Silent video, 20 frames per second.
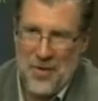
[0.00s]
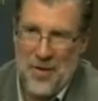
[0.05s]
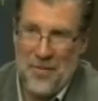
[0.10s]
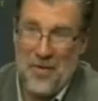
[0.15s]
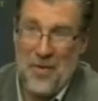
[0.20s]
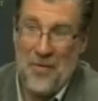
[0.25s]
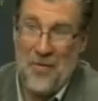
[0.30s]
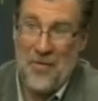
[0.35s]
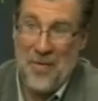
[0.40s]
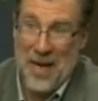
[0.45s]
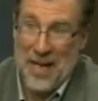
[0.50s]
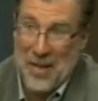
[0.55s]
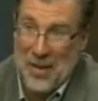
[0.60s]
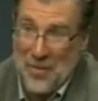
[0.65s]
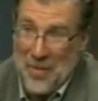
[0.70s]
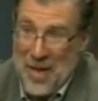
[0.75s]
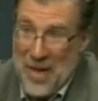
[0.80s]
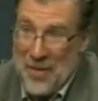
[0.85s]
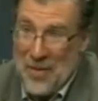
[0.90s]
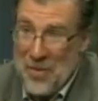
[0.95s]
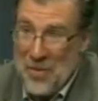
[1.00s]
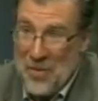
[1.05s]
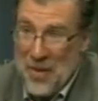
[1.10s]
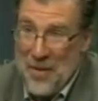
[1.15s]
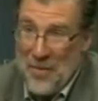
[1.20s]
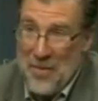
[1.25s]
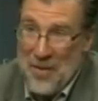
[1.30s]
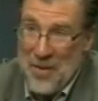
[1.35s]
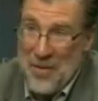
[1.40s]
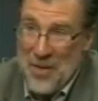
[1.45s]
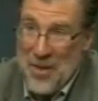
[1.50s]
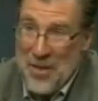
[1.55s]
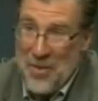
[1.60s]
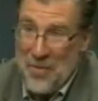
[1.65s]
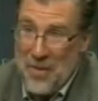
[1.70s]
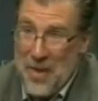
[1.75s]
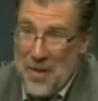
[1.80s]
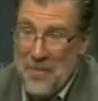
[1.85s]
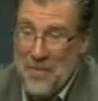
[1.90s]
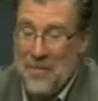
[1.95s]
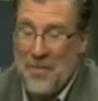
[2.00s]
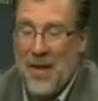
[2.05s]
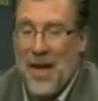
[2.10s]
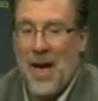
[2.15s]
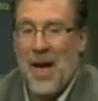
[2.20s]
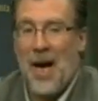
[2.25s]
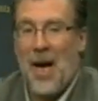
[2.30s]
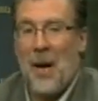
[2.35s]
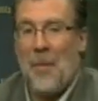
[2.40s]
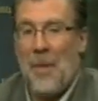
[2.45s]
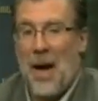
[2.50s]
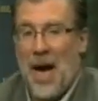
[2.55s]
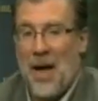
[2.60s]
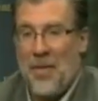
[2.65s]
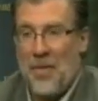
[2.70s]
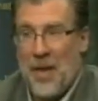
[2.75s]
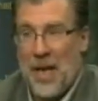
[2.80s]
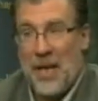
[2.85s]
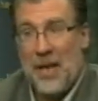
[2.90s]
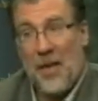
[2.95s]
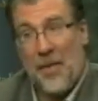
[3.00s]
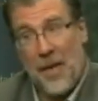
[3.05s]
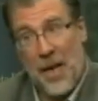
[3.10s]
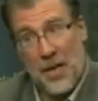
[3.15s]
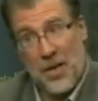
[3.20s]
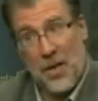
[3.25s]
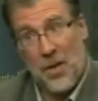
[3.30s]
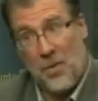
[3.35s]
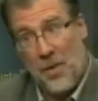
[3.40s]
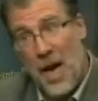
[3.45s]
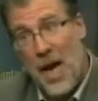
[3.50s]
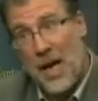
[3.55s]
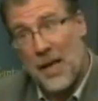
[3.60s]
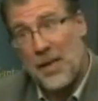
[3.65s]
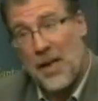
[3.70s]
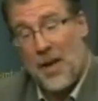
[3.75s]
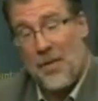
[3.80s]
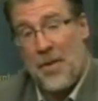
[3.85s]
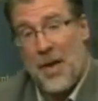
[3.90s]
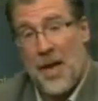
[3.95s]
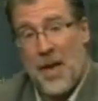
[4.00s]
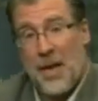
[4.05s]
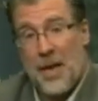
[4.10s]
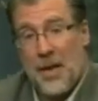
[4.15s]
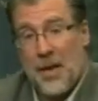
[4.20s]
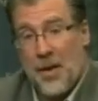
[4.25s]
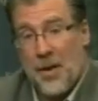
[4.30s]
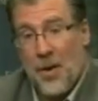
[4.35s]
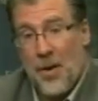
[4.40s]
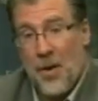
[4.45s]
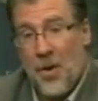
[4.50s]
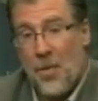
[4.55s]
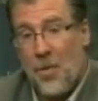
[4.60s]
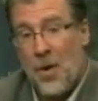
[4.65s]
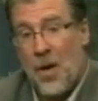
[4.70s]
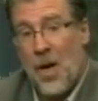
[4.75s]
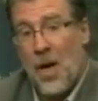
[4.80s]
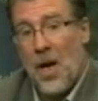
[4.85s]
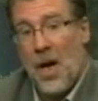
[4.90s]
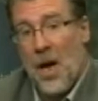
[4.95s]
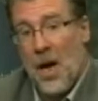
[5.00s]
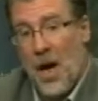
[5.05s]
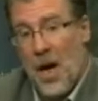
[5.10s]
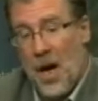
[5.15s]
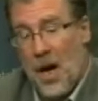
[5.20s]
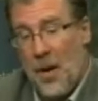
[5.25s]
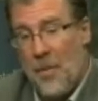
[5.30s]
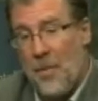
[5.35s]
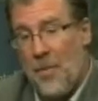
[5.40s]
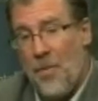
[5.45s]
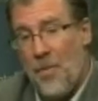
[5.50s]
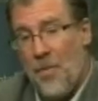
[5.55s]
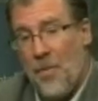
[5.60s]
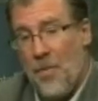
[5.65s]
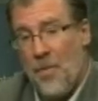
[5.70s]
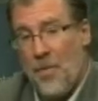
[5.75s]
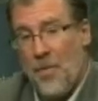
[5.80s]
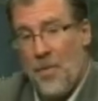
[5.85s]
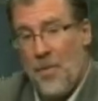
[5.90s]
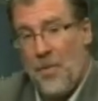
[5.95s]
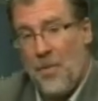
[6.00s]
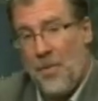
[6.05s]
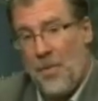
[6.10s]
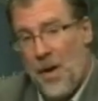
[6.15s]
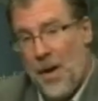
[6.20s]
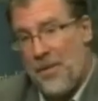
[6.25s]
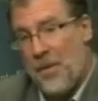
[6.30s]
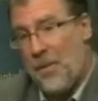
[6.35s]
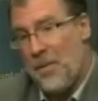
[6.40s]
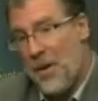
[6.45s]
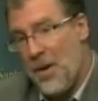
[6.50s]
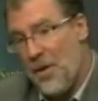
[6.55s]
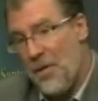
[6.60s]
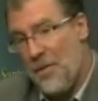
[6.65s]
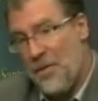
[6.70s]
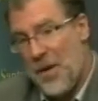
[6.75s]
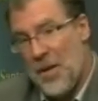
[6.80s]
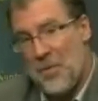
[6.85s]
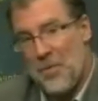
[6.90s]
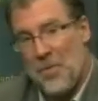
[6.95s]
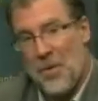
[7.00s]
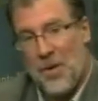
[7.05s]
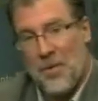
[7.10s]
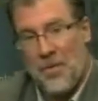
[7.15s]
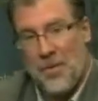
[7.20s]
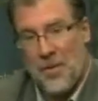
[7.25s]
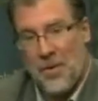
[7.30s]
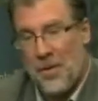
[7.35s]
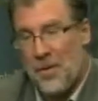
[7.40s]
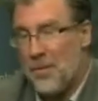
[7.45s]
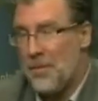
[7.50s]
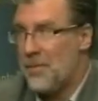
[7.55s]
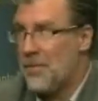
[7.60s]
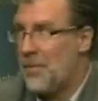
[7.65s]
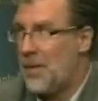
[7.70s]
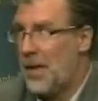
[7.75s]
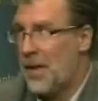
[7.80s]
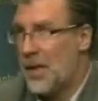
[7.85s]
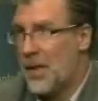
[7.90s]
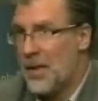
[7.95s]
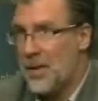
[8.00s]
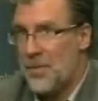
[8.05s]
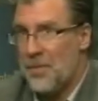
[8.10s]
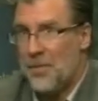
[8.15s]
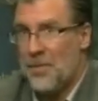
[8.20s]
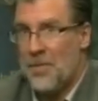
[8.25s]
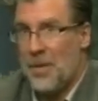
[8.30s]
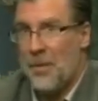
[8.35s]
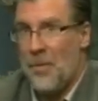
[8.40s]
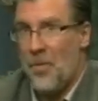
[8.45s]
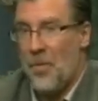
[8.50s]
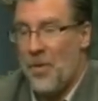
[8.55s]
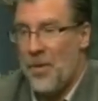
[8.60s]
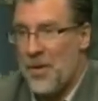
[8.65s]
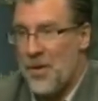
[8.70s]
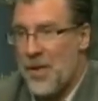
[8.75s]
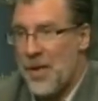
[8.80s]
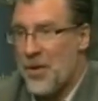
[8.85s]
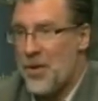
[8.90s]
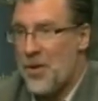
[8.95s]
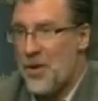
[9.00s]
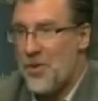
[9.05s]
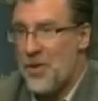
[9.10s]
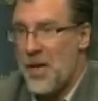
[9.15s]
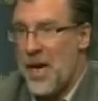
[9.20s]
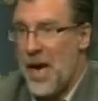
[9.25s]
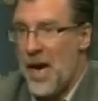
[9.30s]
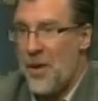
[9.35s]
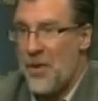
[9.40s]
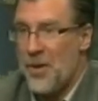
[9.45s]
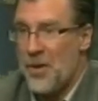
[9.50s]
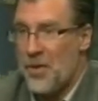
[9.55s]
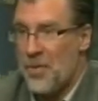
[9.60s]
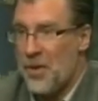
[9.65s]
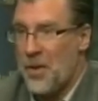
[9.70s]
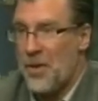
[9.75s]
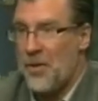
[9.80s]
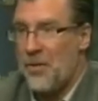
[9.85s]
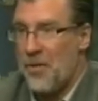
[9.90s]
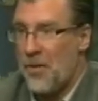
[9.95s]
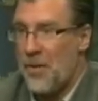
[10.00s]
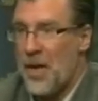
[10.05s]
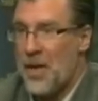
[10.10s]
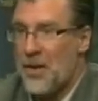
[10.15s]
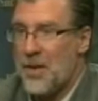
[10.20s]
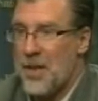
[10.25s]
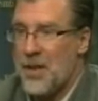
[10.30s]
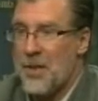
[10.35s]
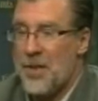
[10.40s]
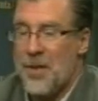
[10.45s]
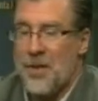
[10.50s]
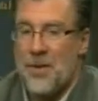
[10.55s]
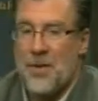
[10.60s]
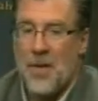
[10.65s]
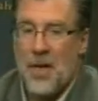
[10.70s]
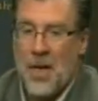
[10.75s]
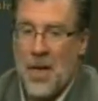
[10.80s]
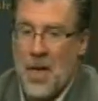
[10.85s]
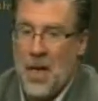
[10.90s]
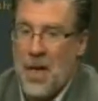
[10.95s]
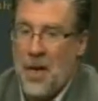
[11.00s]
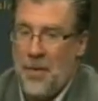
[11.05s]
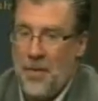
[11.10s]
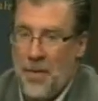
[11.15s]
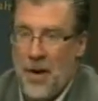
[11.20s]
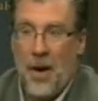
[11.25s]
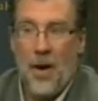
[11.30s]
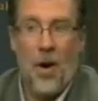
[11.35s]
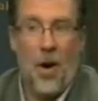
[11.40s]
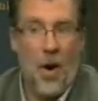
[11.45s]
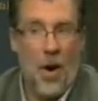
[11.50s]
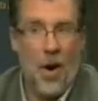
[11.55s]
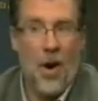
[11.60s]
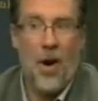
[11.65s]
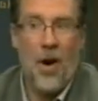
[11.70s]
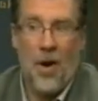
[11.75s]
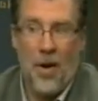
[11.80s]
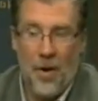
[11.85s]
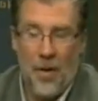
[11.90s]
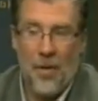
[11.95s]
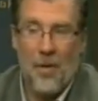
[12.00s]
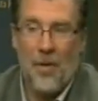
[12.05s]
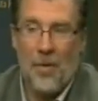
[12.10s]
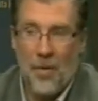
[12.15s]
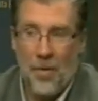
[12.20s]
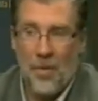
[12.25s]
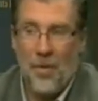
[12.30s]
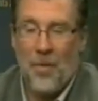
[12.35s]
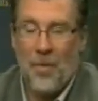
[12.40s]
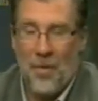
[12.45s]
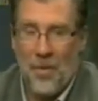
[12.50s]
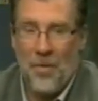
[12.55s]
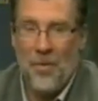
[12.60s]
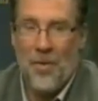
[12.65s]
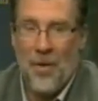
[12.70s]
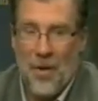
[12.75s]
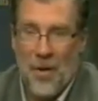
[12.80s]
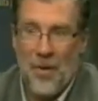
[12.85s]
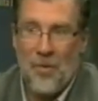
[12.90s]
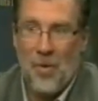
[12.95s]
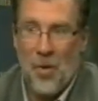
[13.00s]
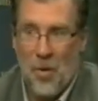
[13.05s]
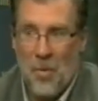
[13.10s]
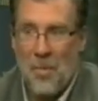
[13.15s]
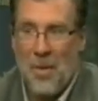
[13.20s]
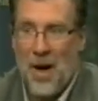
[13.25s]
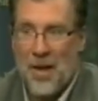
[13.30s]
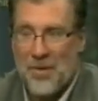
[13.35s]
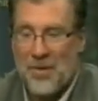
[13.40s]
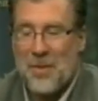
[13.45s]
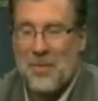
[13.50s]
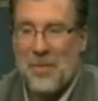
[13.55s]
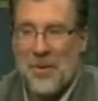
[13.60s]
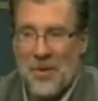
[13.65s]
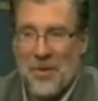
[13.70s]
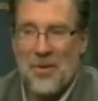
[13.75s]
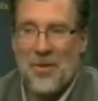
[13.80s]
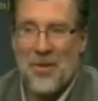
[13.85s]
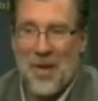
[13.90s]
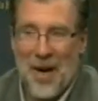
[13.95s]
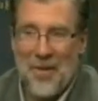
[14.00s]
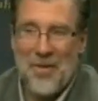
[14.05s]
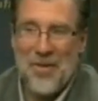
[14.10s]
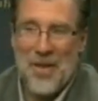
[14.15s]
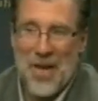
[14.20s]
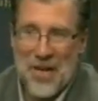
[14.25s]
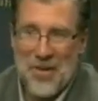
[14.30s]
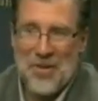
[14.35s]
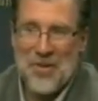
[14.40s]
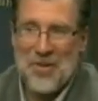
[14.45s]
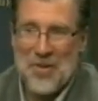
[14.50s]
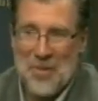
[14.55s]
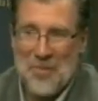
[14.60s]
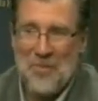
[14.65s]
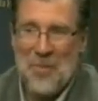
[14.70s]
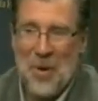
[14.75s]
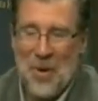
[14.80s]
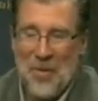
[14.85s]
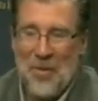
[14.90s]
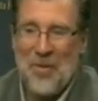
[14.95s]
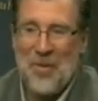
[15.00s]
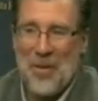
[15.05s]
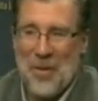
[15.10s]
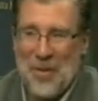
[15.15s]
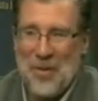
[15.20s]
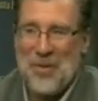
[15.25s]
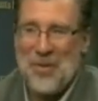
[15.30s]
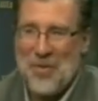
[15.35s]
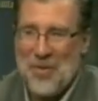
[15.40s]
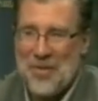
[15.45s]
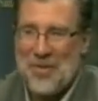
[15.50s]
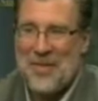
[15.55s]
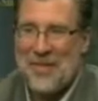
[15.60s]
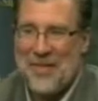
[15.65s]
for victory in the 21st century. I think that that's correct. I think, you know, having been on Facebook for, I guess, probably more than 6 years now, and Twitter for about 6 years, there are very robust political conversations on both those,